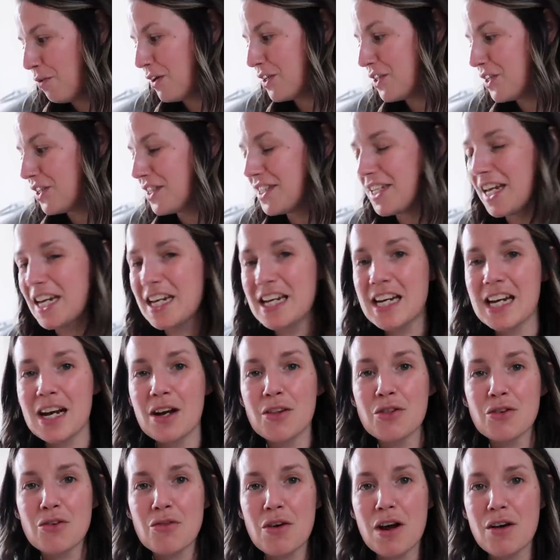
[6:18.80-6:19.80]
We're just taking
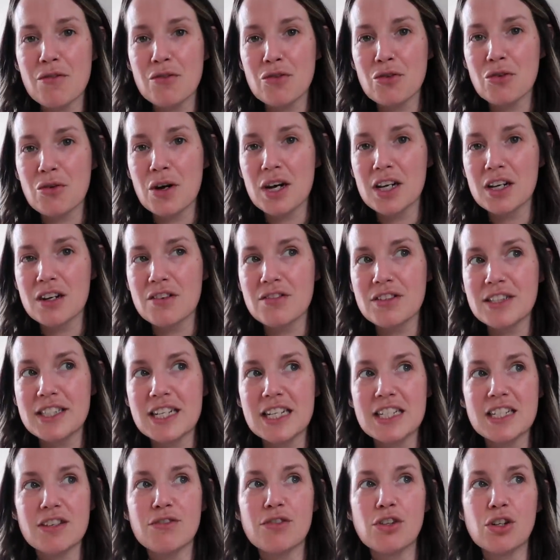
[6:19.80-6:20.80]
out the gravel, and I've
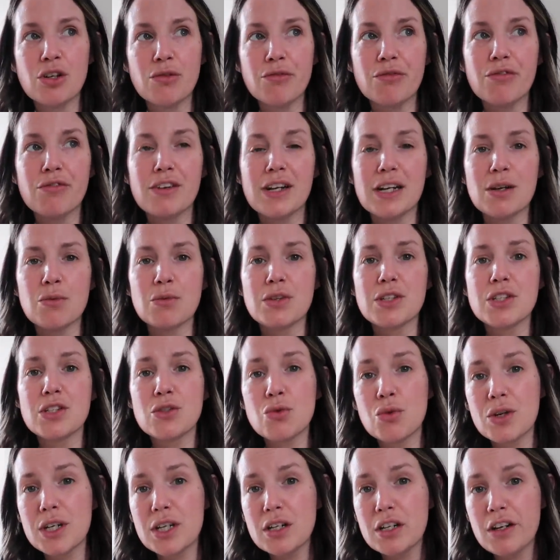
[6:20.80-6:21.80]
said if you can fill it with
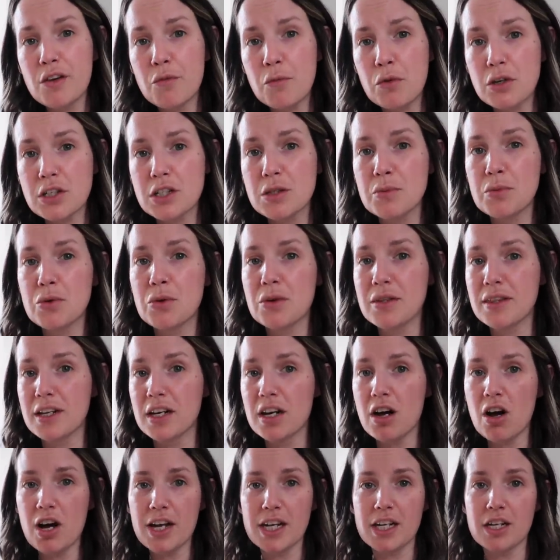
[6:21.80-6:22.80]
soil if possible, and
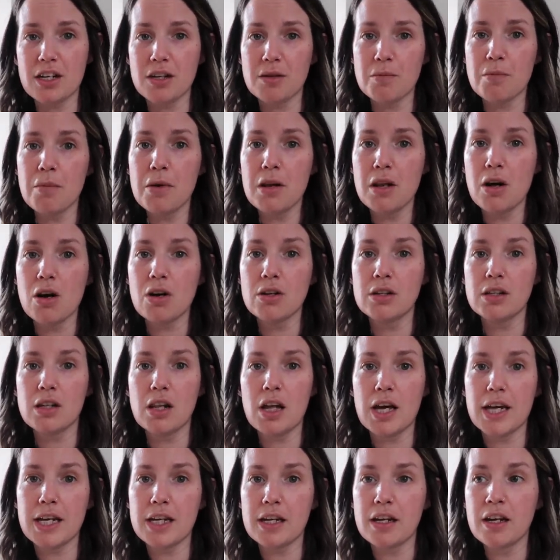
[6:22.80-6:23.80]
then I can plant
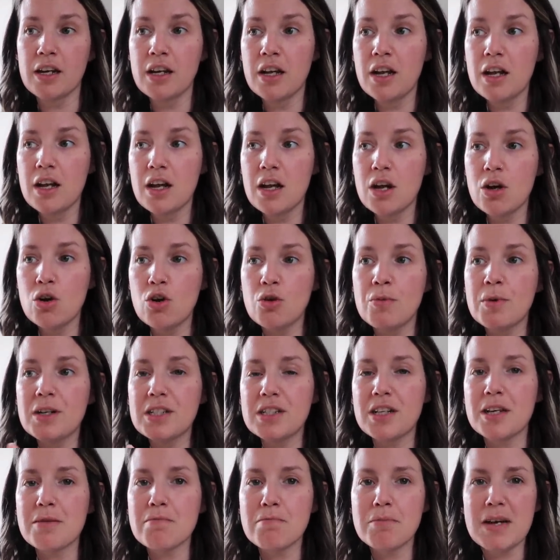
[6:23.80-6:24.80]
like
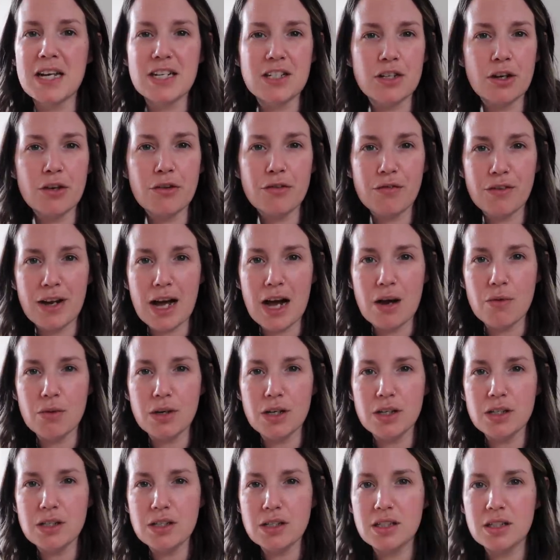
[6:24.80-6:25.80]
almost like meadow
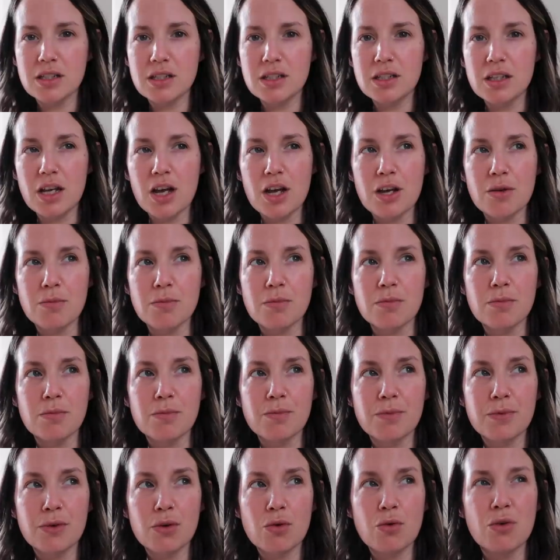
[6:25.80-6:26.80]
flowers, or
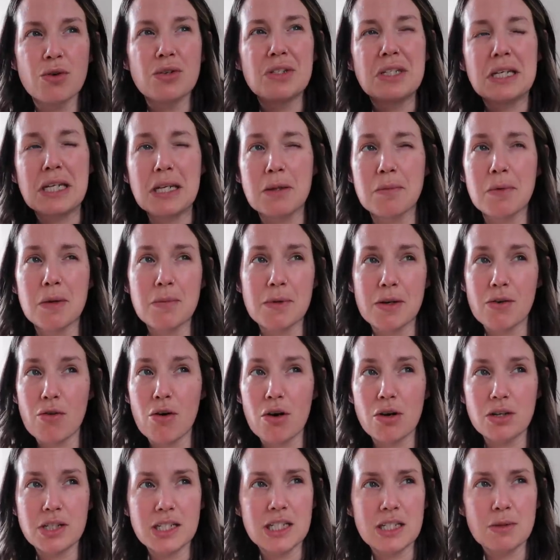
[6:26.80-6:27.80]
I was thinking maybe
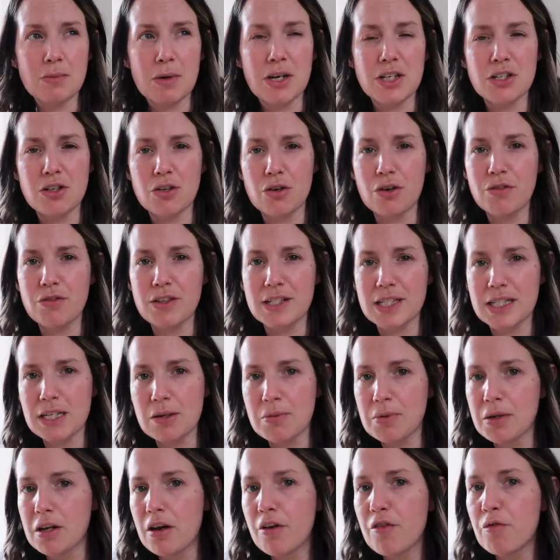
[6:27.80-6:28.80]
grasses, but I don't know if it's
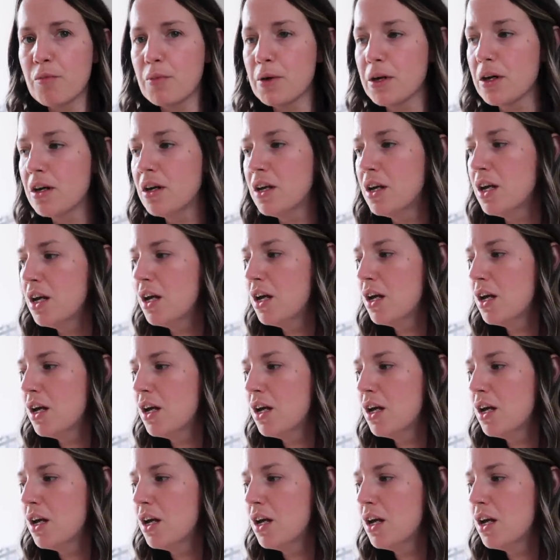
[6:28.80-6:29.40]
deep enough. But